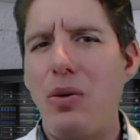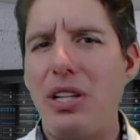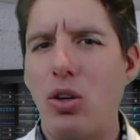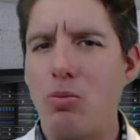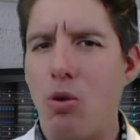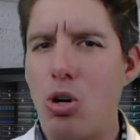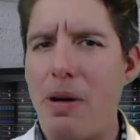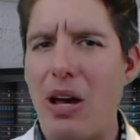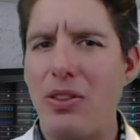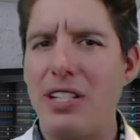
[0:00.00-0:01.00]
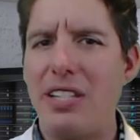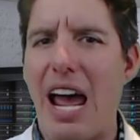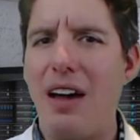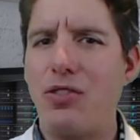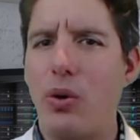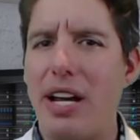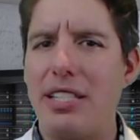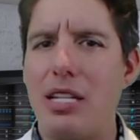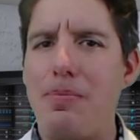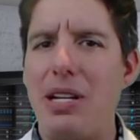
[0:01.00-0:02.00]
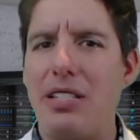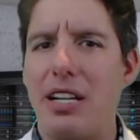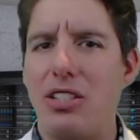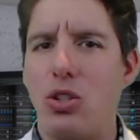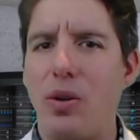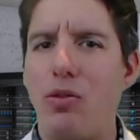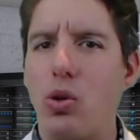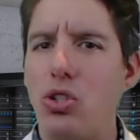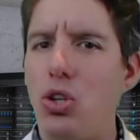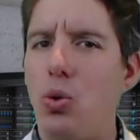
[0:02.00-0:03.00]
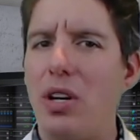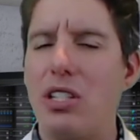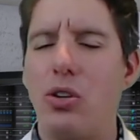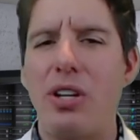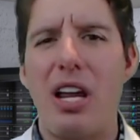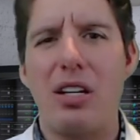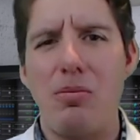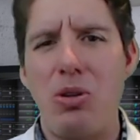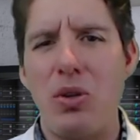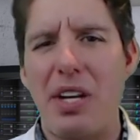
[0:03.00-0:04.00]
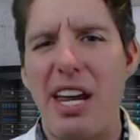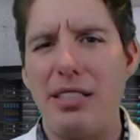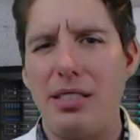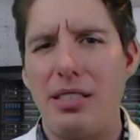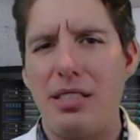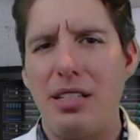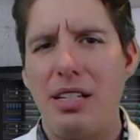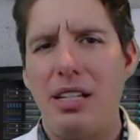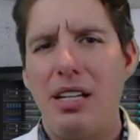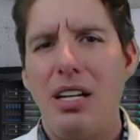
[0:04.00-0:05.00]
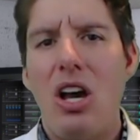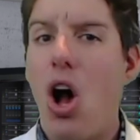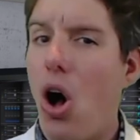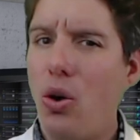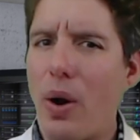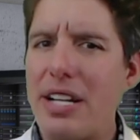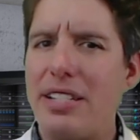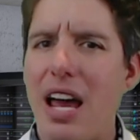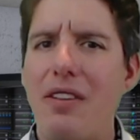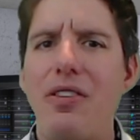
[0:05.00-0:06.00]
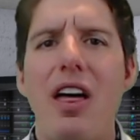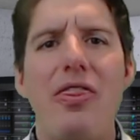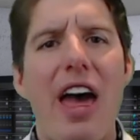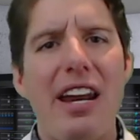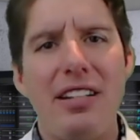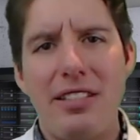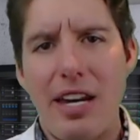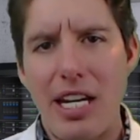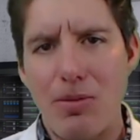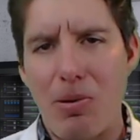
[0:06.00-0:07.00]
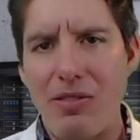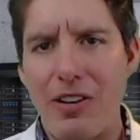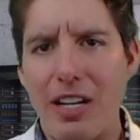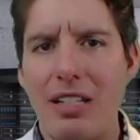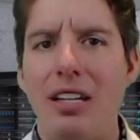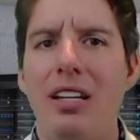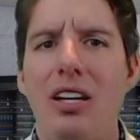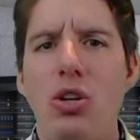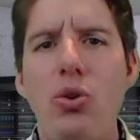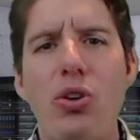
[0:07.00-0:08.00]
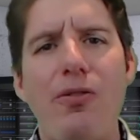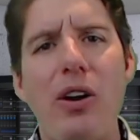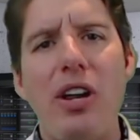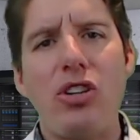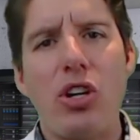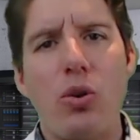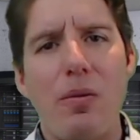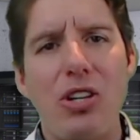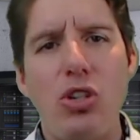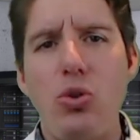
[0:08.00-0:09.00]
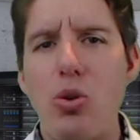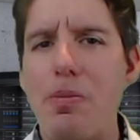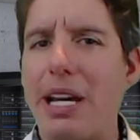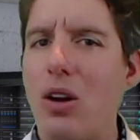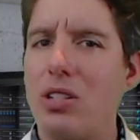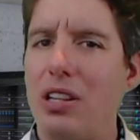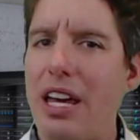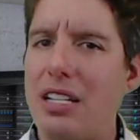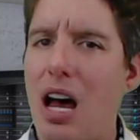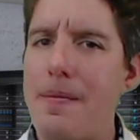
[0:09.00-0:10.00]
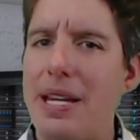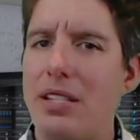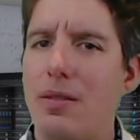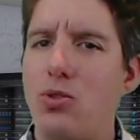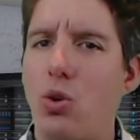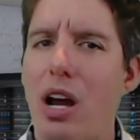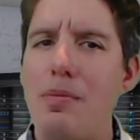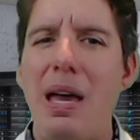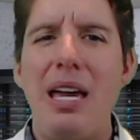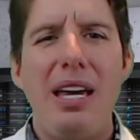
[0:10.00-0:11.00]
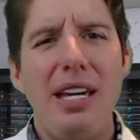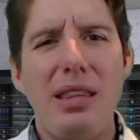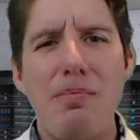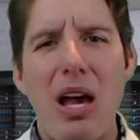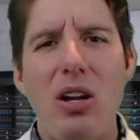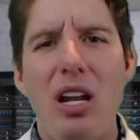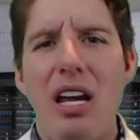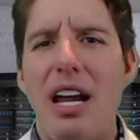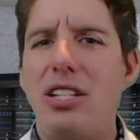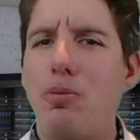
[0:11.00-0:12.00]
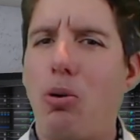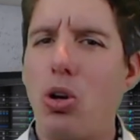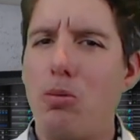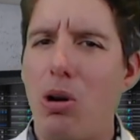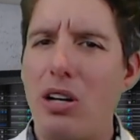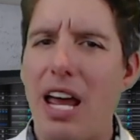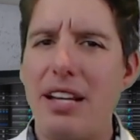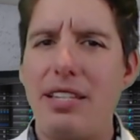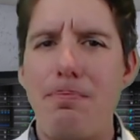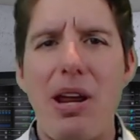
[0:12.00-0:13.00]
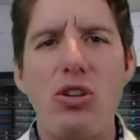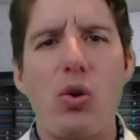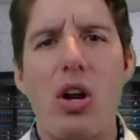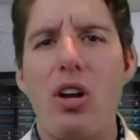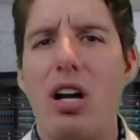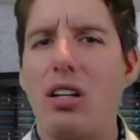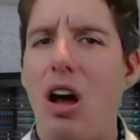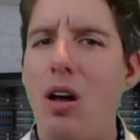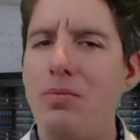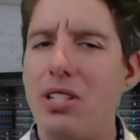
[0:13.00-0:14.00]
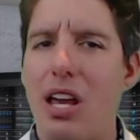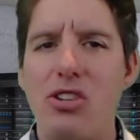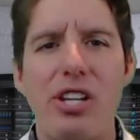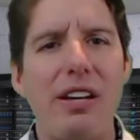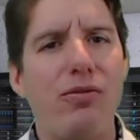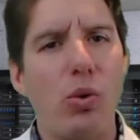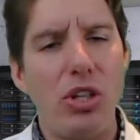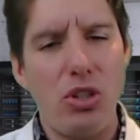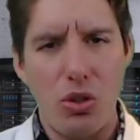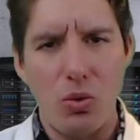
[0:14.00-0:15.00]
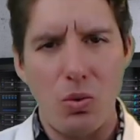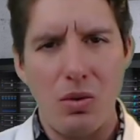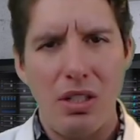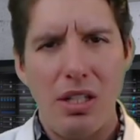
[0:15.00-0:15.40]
we learn more about this after SCP 6342 has learned how to communicate. Alright, staff, that ends today's briefing. Use your Foundation Encrypted YouTube account to like, comment, and subscribe, hit the bell, and support our broadcast at patreon.com slash site42.